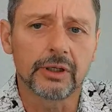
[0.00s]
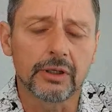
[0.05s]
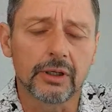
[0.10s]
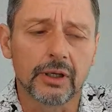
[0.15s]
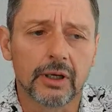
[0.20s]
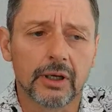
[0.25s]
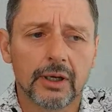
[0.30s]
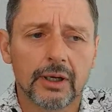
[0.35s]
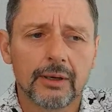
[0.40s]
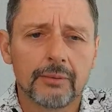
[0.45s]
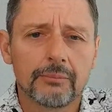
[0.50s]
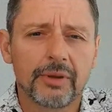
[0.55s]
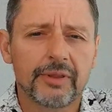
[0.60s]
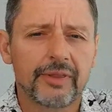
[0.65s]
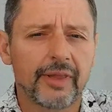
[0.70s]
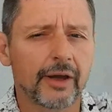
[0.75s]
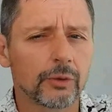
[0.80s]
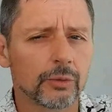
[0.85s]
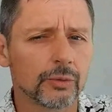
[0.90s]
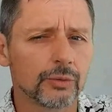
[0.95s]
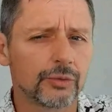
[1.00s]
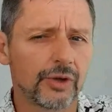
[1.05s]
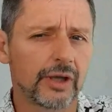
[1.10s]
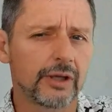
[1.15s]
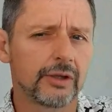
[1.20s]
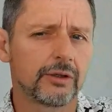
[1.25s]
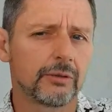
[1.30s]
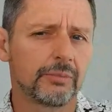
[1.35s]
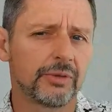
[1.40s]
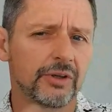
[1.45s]
it, but they all
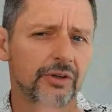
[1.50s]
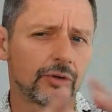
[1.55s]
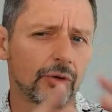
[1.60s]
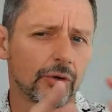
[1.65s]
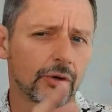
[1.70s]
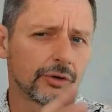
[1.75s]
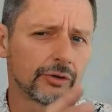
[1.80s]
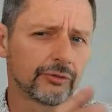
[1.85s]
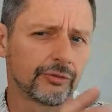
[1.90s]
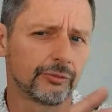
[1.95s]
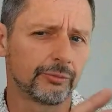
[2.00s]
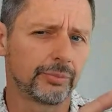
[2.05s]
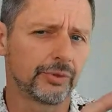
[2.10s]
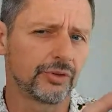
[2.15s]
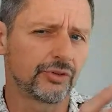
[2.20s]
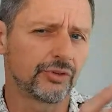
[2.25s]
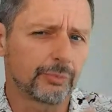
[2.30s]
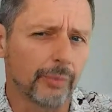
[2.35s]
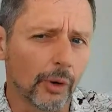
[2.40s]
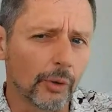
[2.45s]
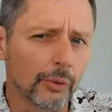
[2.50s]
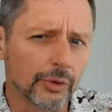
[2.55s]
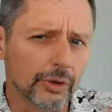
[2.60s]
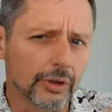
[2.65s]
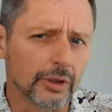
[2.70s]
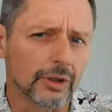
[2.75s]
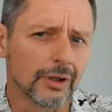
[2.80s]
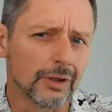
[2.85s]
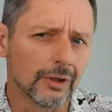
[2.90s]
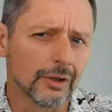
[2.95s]
tend to be kind of bespoke
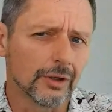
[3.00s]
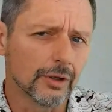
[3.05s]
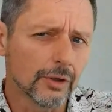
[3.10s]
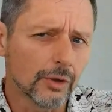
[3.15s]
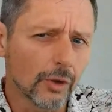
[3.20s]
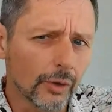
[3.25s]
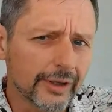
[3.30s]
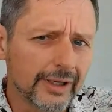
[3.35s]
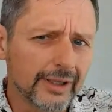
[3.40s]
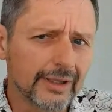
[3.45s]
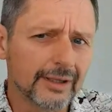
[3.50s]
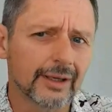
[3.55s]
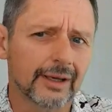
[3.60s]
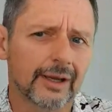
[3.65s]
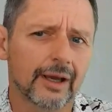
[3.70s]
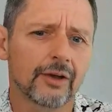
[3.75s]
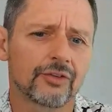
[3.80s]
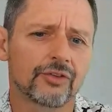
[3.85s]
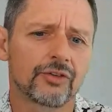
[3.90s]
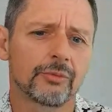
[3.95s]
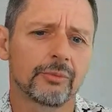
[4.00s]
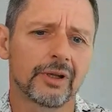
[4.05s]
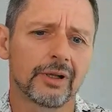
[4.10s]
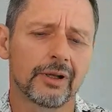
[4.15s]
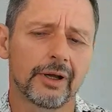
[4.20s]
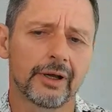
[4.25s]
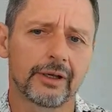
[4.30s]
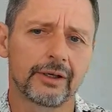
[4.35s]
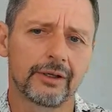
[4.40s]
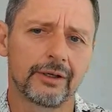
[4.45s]
and lock in the customer.
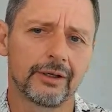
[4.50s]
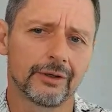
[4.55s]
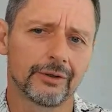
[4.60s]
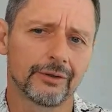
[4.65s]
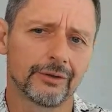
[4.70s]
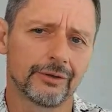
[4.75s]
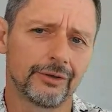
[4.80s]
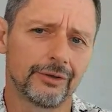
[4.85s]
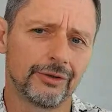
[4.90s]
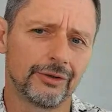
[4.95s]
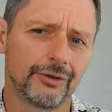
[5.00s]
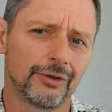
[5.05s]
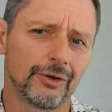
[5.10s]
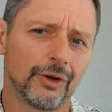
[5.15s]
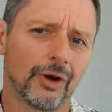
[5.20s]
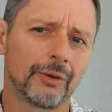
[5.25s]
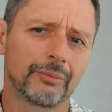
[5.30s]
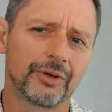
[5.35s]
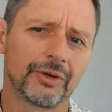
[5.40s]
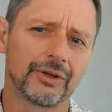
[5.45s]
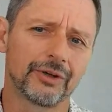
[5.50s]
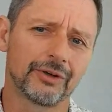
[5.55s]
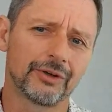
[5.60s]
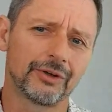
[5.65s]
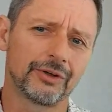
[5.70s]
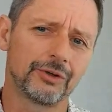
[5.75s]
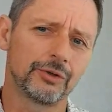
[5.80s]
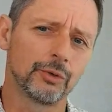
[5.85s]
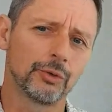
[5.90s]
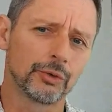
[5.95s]
Like, you know, I'm gonna,
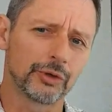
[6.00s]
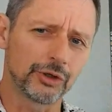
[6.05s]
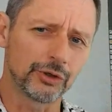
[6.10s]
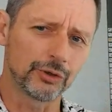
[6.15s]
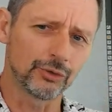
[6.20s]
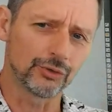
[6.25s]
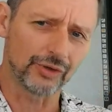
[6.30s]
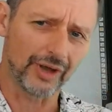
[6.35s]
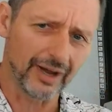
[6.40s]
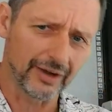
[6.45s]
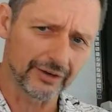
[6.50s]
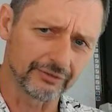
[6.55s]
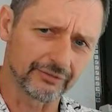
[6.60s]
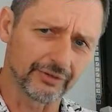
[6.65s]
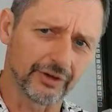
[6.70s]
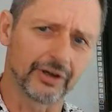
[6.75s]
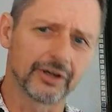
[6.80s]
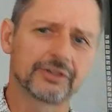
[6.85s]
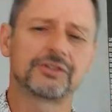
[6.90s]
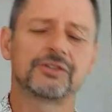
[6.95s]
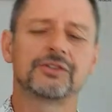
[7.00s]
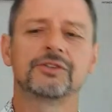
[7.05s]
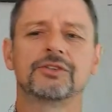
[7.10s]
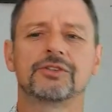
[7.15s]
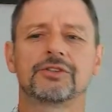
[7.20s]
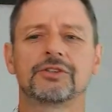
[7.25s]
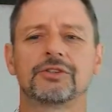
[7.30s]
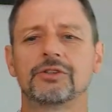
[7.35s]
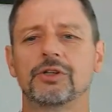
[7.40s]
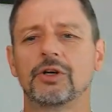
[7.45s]
you're gonna use our
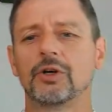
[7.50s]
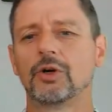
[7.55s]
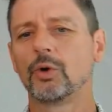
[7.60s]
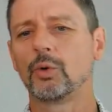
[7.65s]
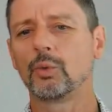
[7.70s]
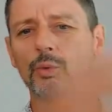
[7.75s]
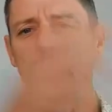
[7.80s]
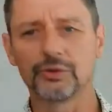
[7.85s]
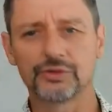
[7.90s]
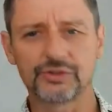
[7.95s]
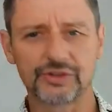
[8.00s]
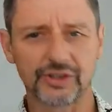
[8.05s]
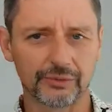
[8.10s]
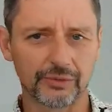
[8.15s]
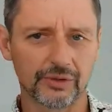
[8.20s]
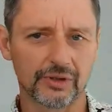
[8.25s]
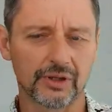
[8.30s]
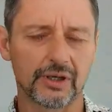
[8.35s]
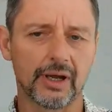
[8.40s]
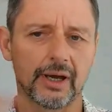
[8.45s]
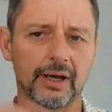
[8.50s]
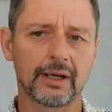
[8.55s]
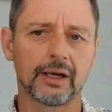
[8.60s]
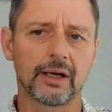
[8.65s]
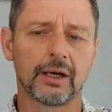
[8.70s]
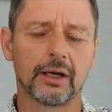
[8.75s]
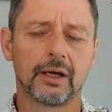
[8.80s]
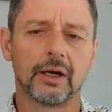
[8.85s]
devices, and we'll sell you the data.